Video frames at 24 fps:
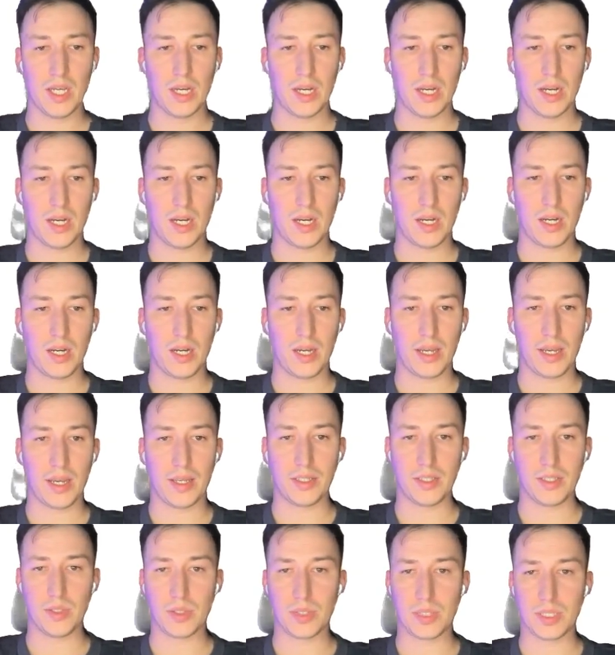
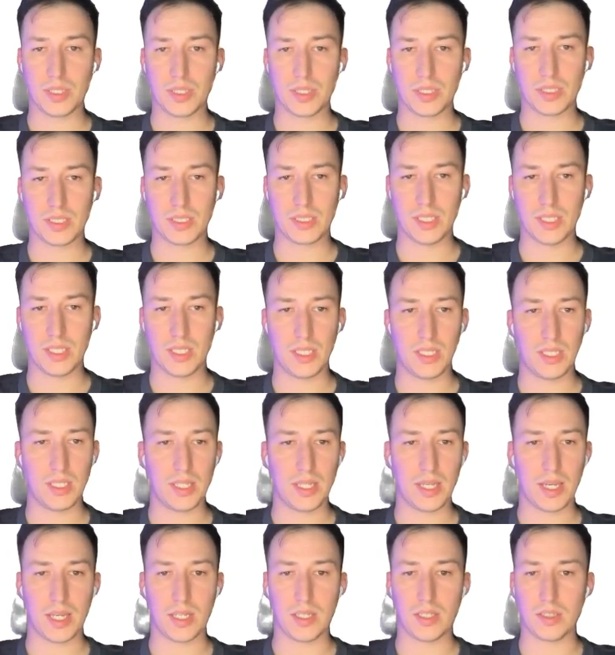And you can
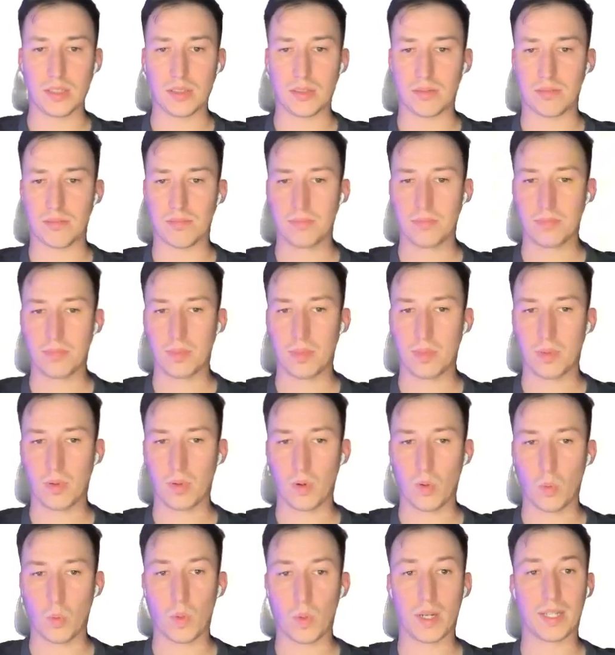see, and
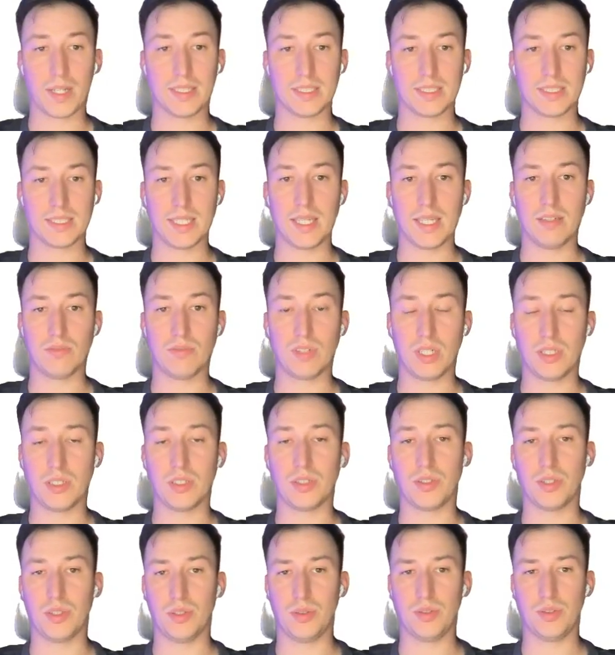when I say ready
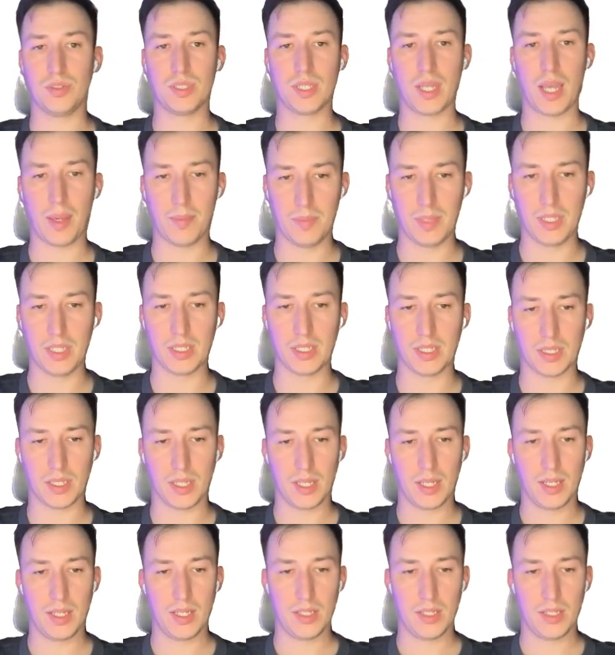to use, I mean it.